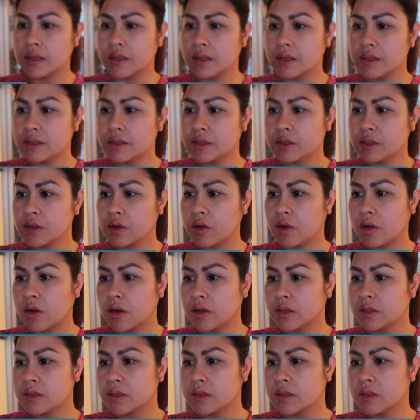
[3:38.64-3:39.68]
This
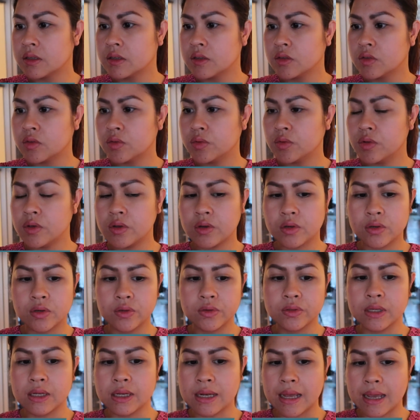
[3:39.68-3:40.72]
cost 2
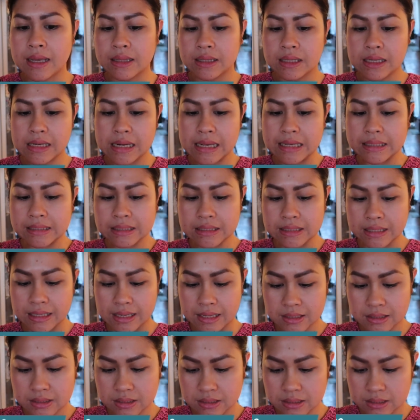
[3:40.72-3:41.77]
euros and 99
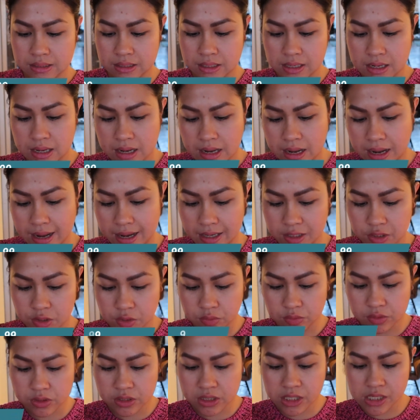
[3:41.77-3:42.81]
cents. At
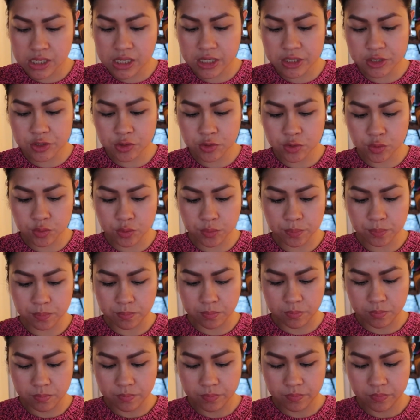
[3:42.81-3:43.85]
yung chili soup
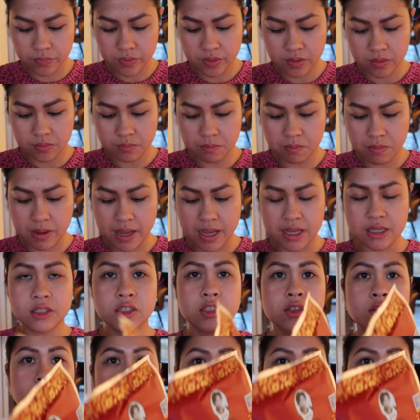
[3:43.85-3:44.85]
base